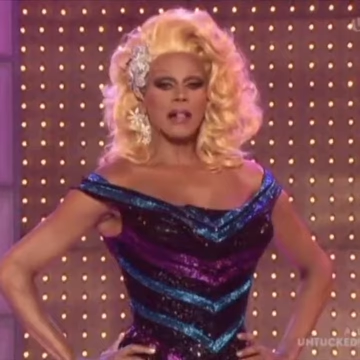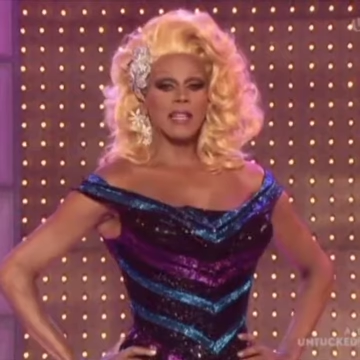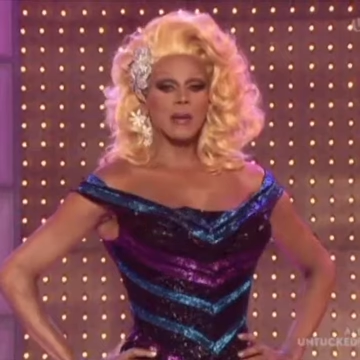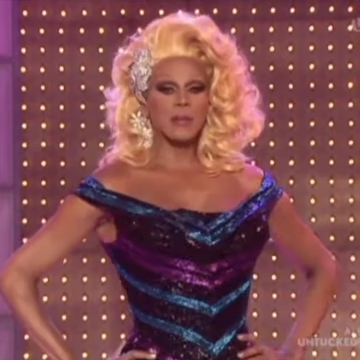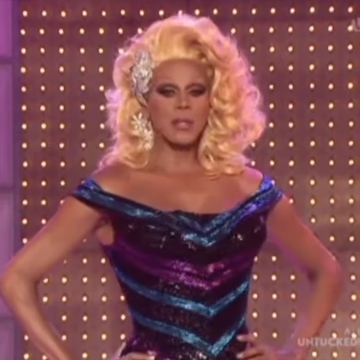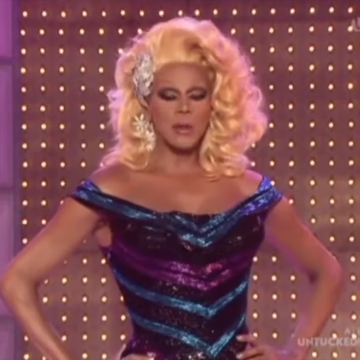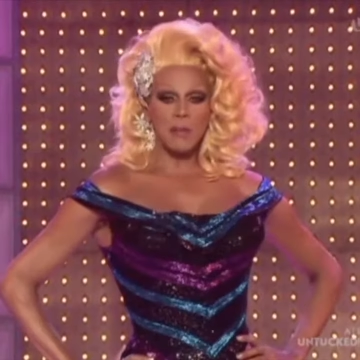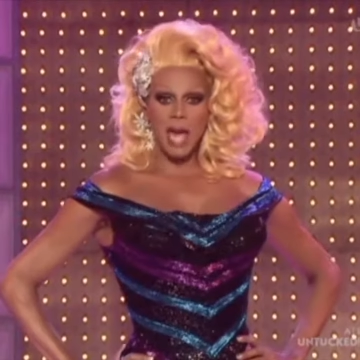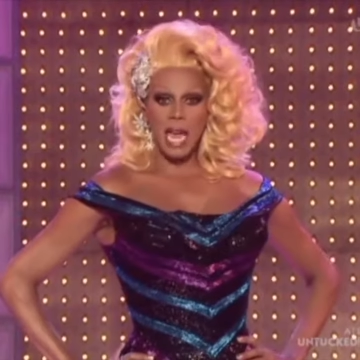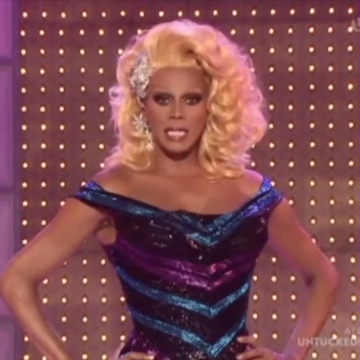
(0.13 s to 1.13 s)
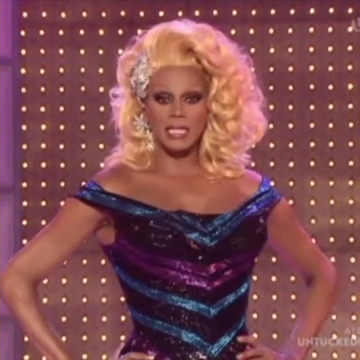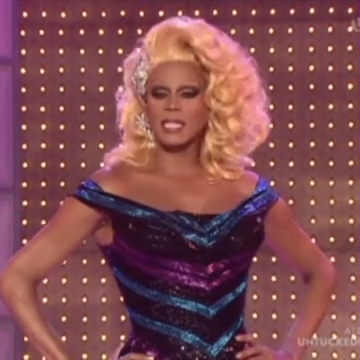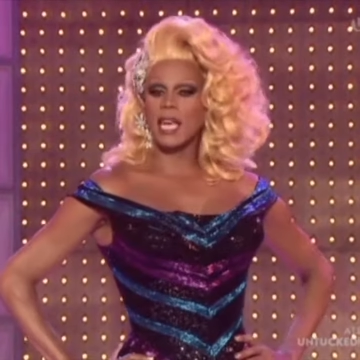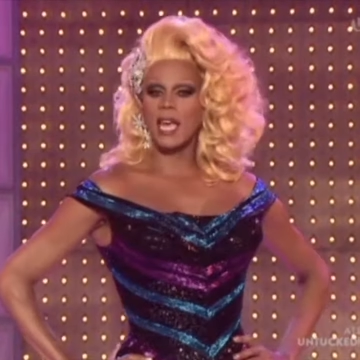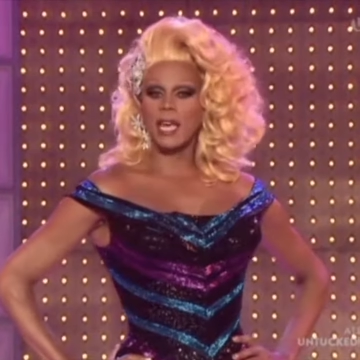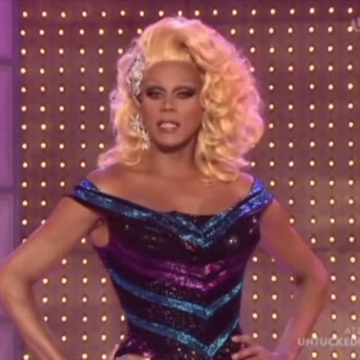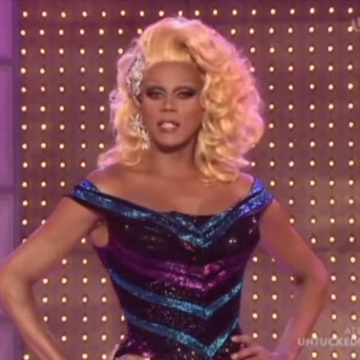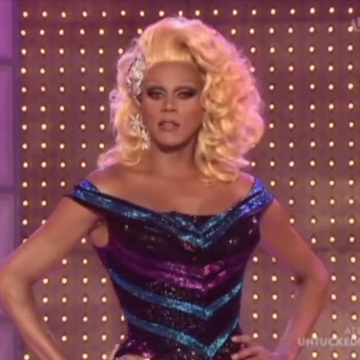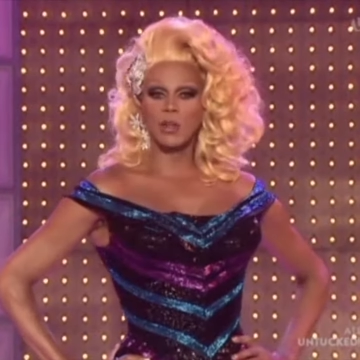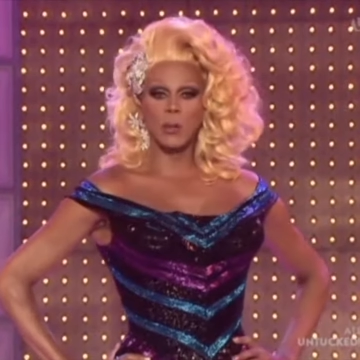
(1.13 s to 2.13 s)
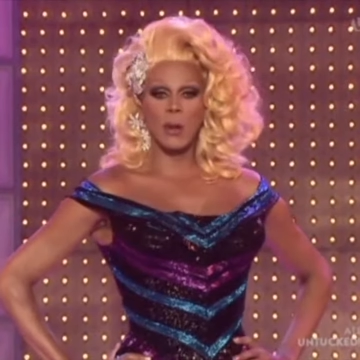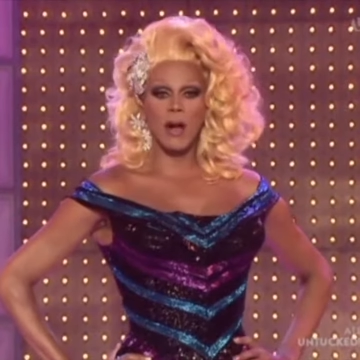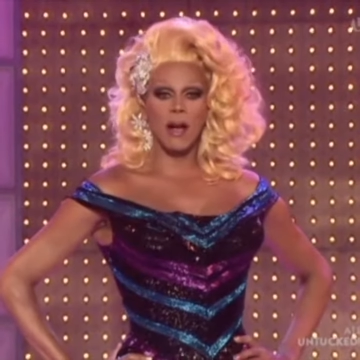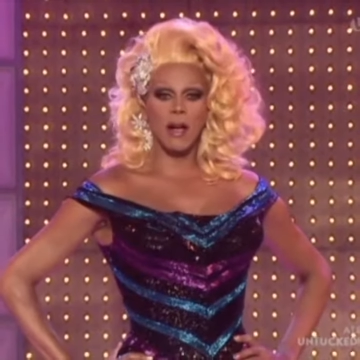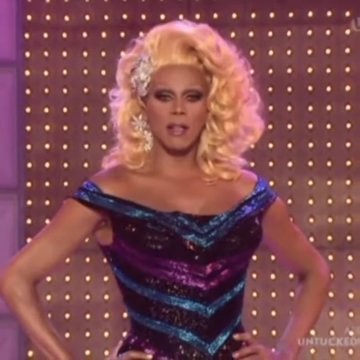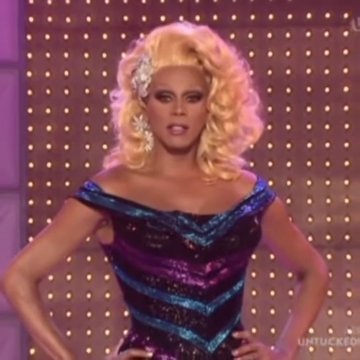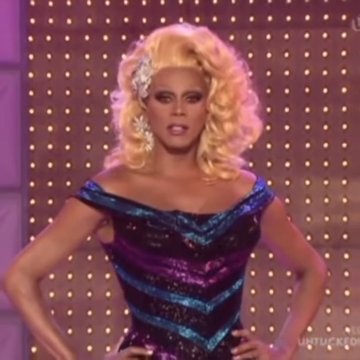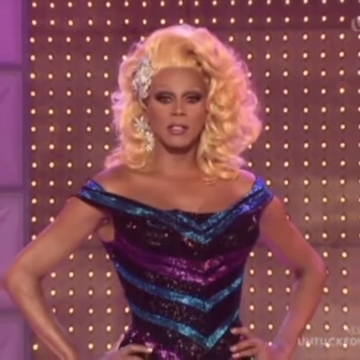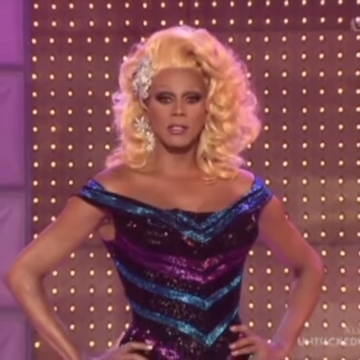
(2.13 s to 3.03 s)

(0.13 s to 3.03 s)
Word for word: Welcome to the main stage of RuPaul's